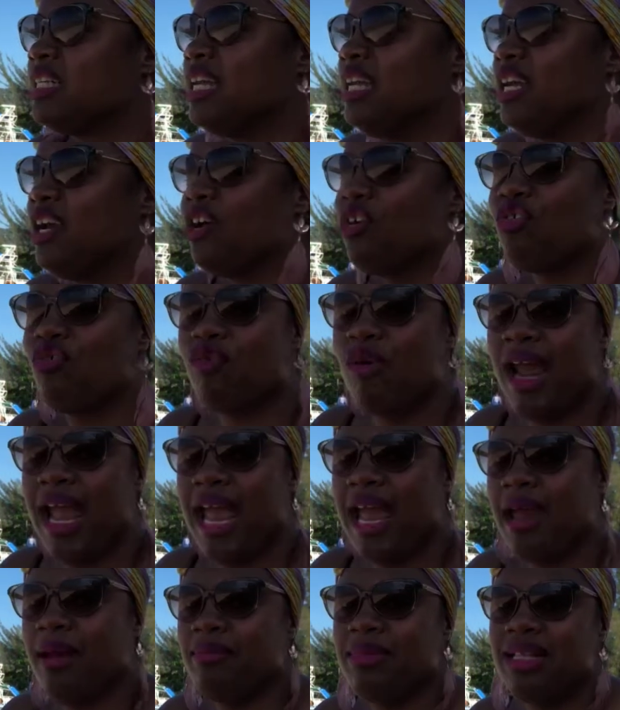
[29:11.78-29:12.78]
seen a
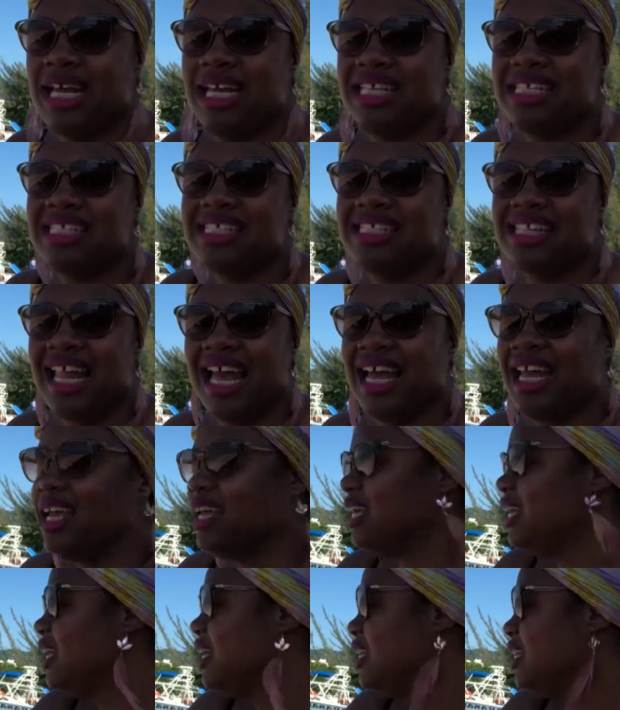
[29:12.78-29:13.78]
crab that is
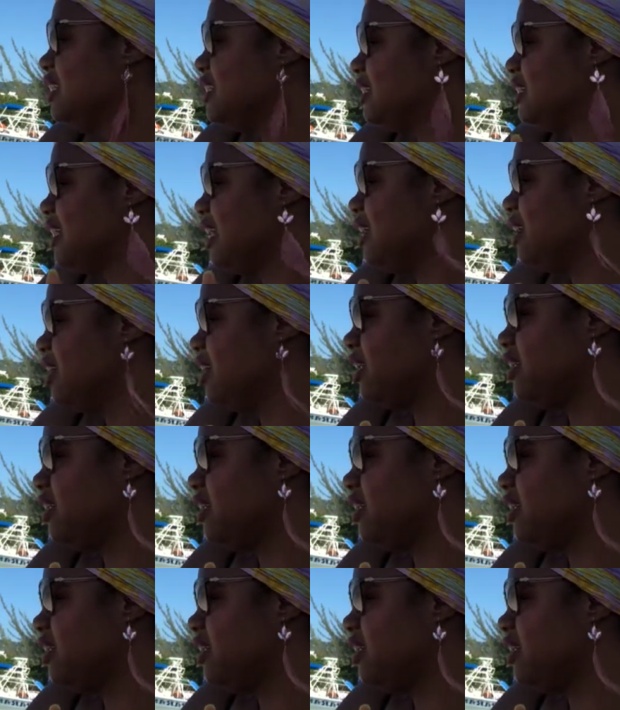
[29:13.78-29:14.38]
like the same